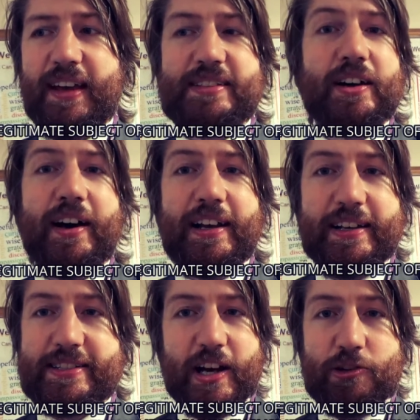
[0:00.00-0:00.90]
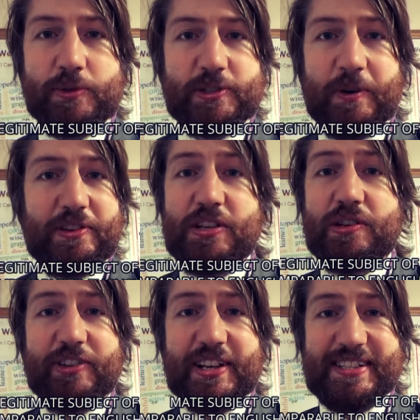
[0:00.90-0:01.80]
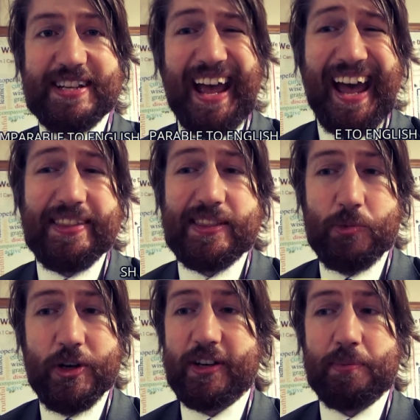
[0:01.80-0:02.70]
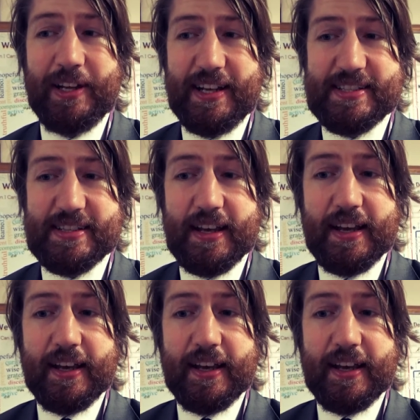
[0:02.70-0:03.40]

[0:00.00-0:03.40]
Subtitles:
It's highly desirable to both the university and the workplace.